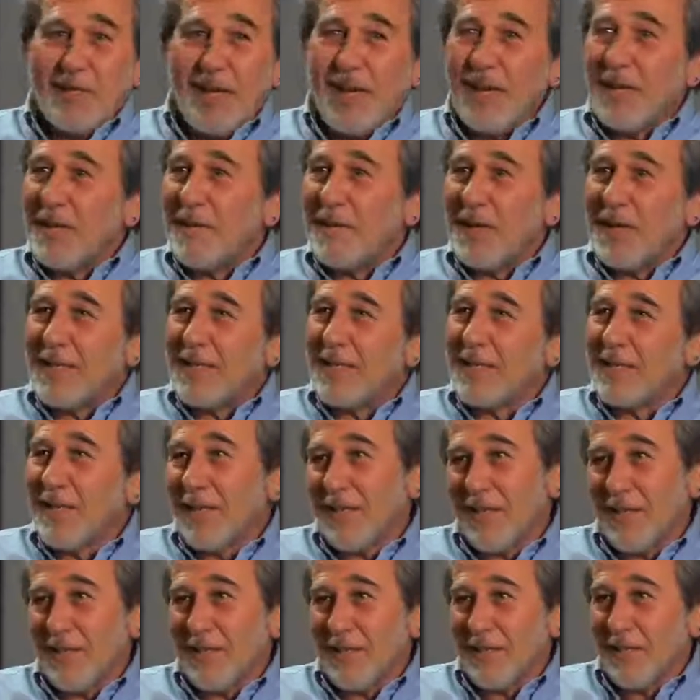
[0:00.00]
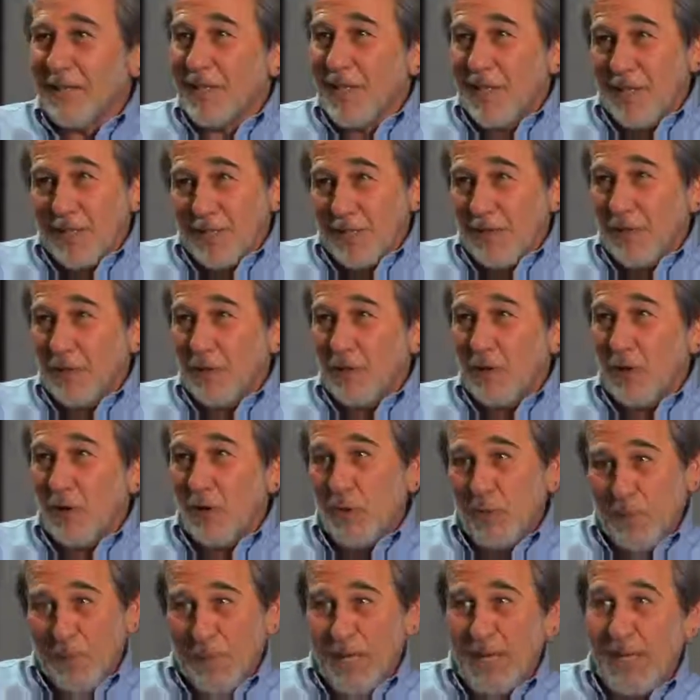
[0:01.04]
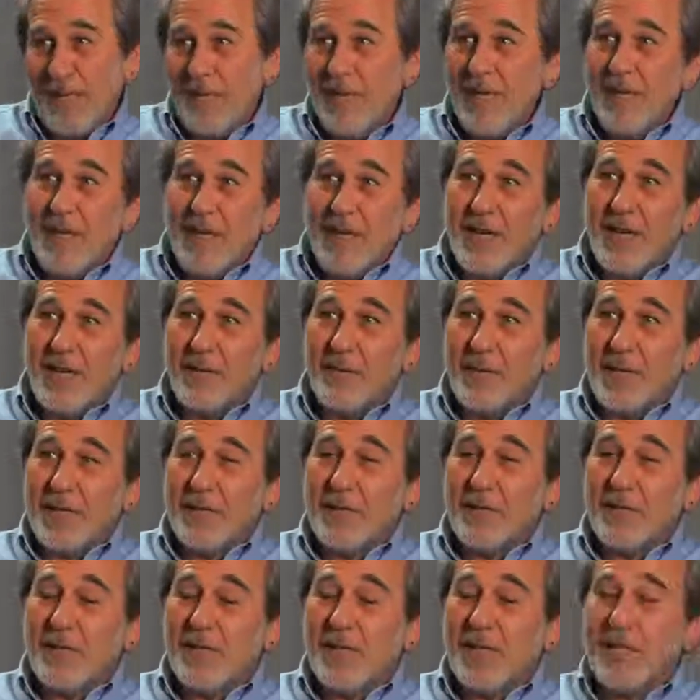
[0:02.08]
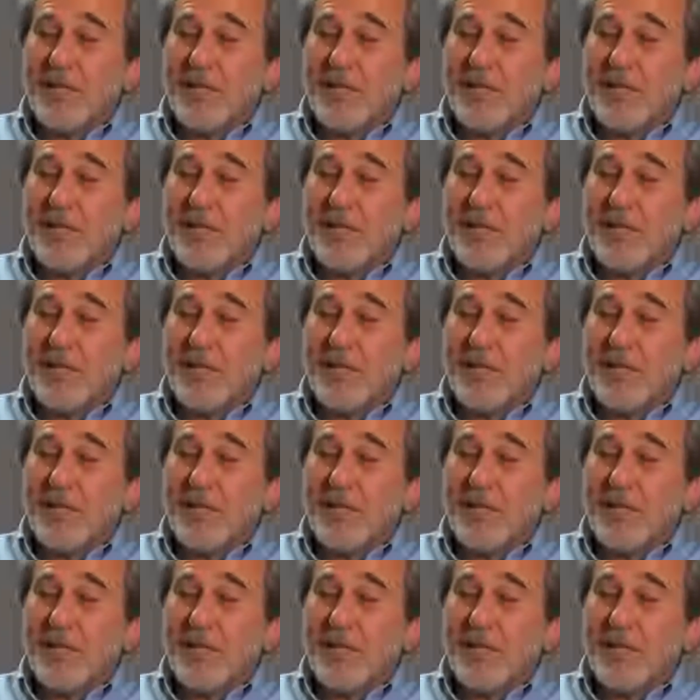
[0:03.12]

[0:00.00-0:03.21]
I'm talking about this, like, this guy's going to show me how to make those